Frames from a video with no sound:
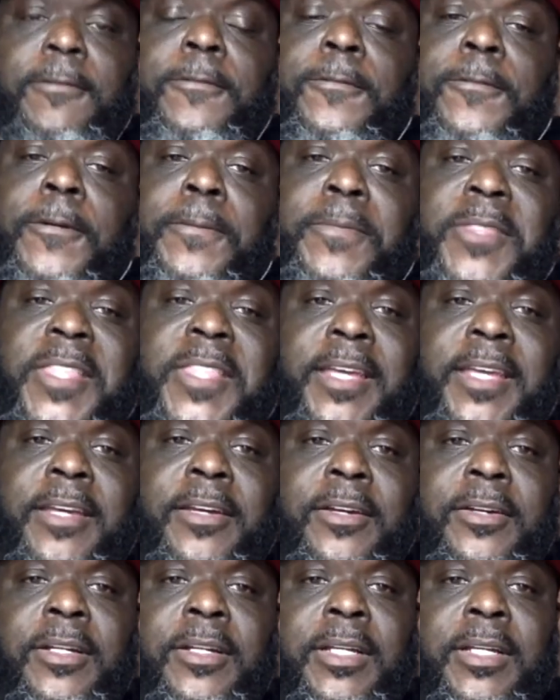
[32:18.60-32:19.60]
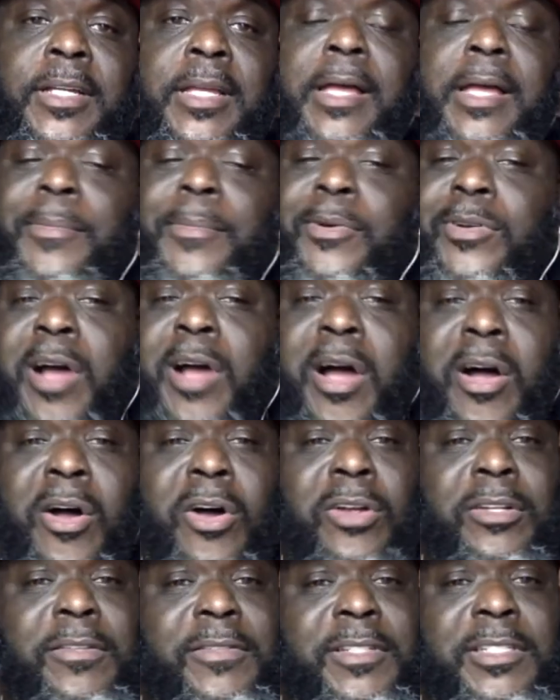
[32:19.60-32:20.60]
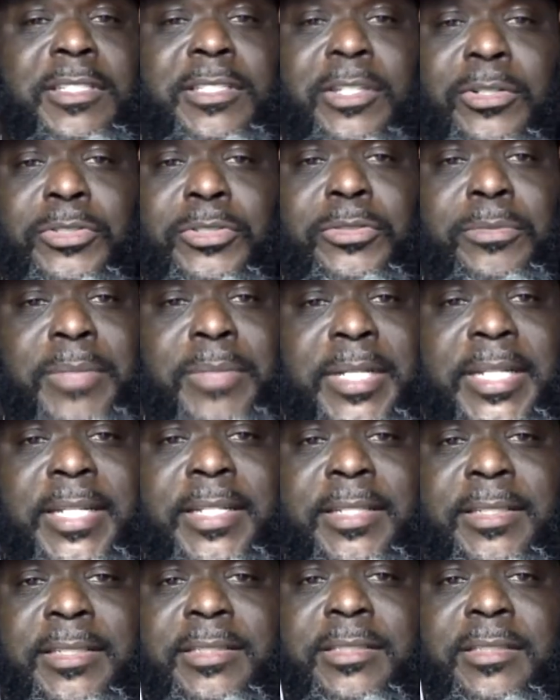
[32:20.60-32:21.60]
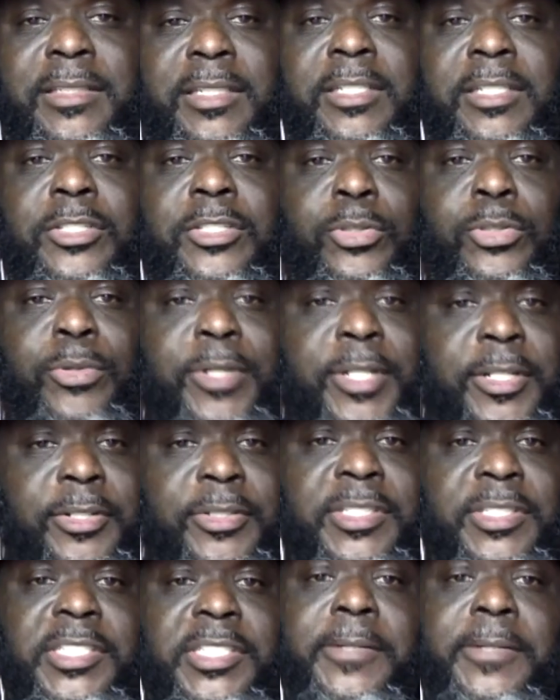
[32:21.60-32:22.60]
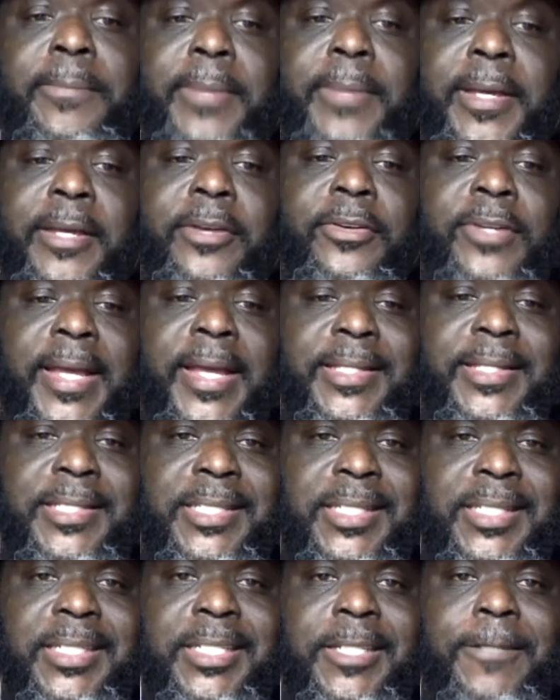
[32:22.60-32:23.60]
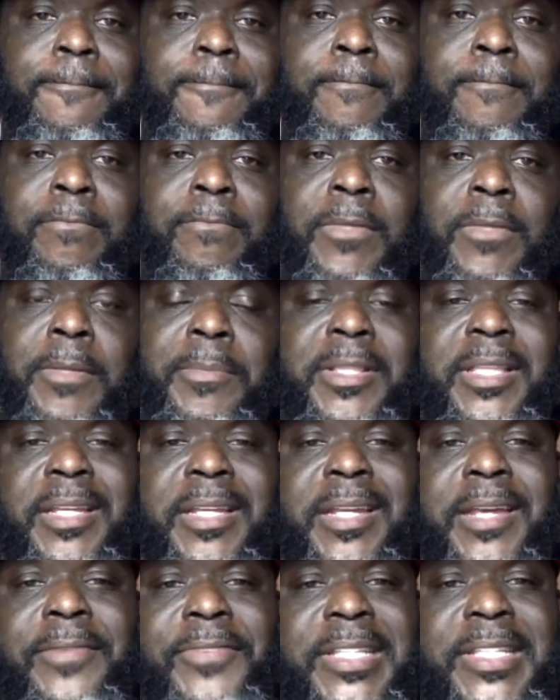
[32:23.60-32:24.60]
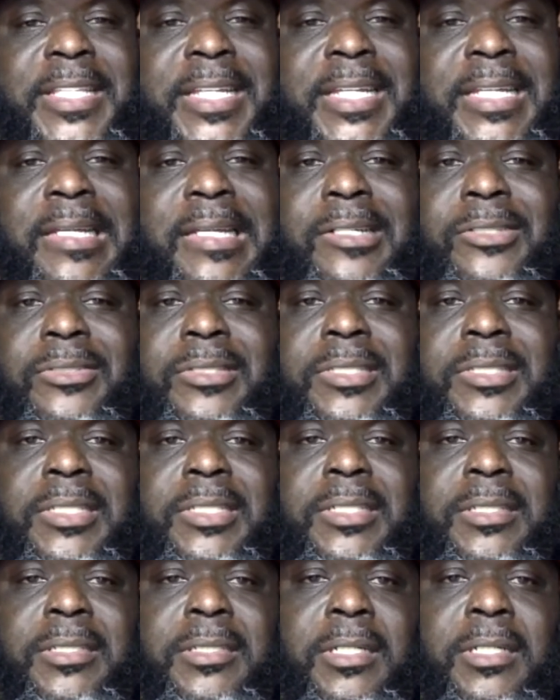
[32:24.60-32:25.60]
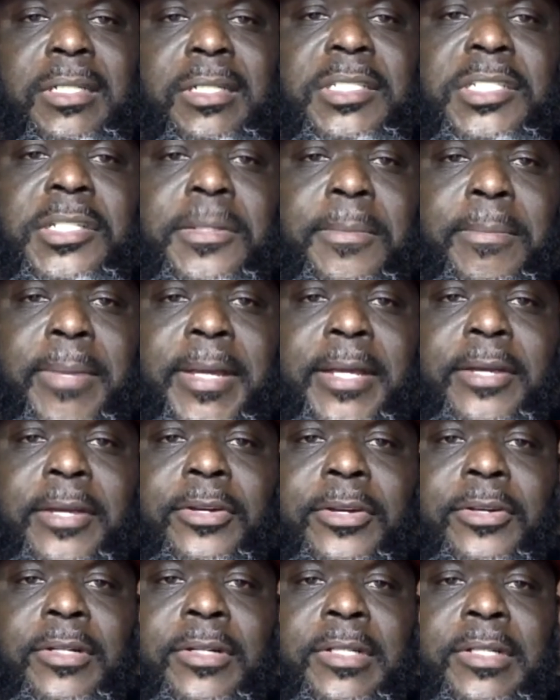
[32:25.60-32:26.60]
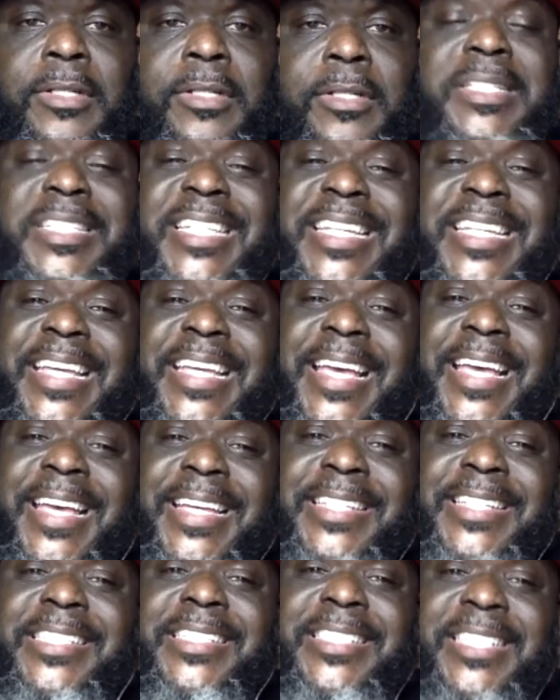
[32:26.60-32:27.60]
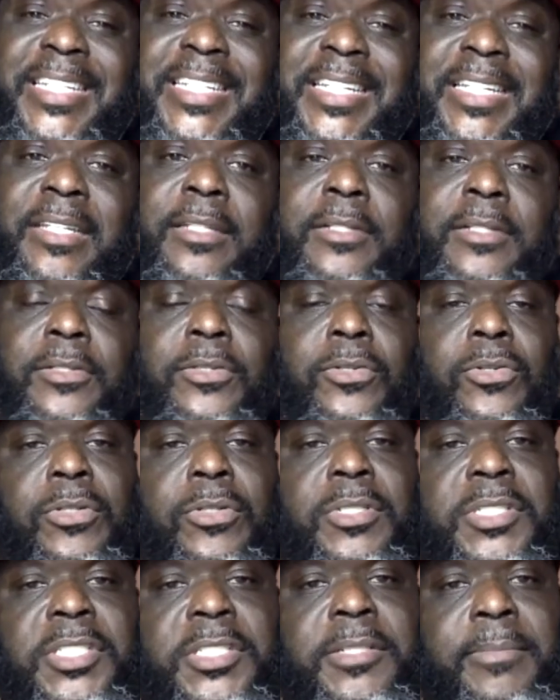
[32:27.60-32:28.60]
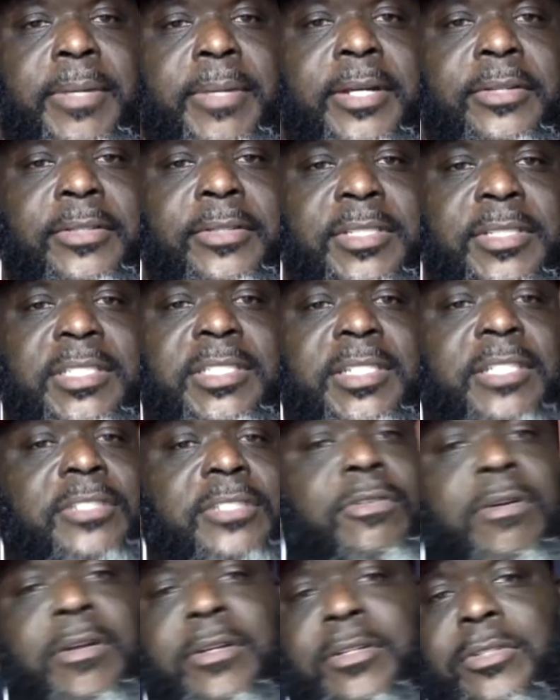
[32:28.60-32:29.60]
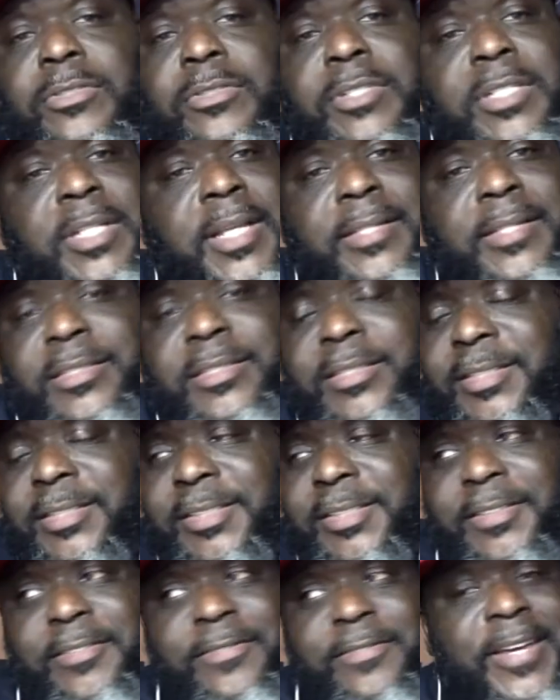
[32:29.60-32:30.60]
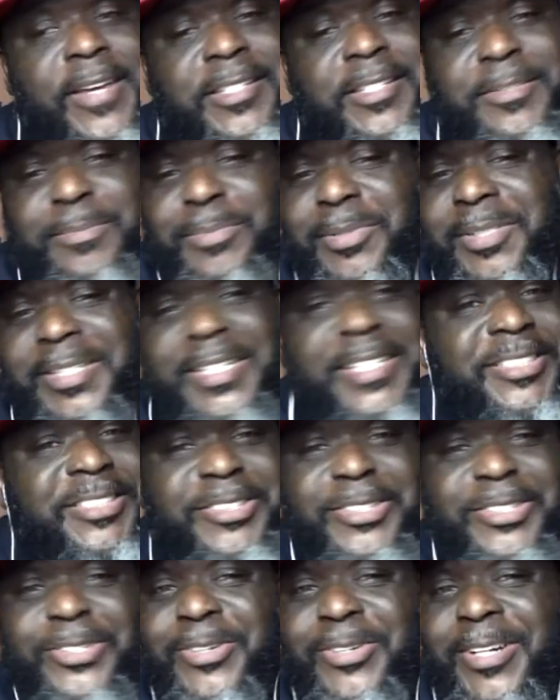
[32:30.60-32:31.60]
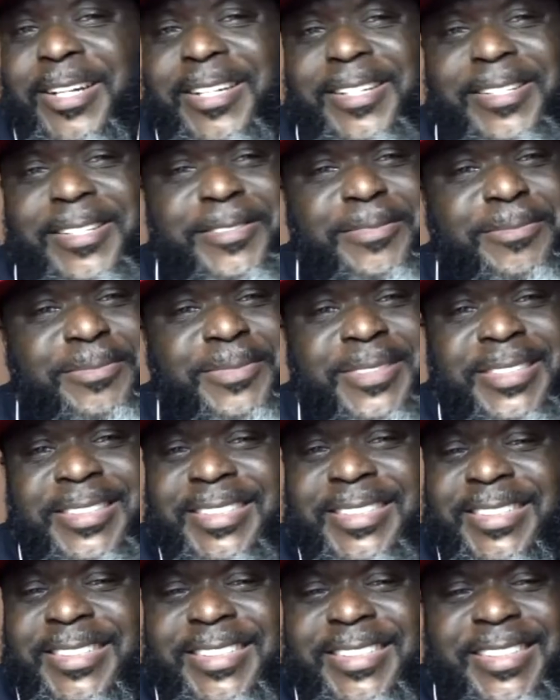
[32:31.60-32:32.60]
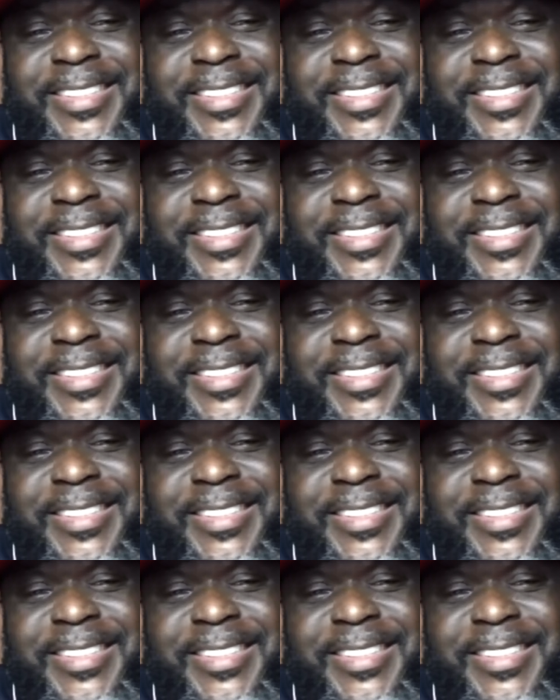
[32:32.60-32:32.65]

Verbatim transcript: Uh, from there, I'm on all of the social medias. Twitter is Chip Baker 19, but then everything else is uh, Chip Baker TSC or Chip Baker The Success Chronicles, and that's Facebook, Instagram,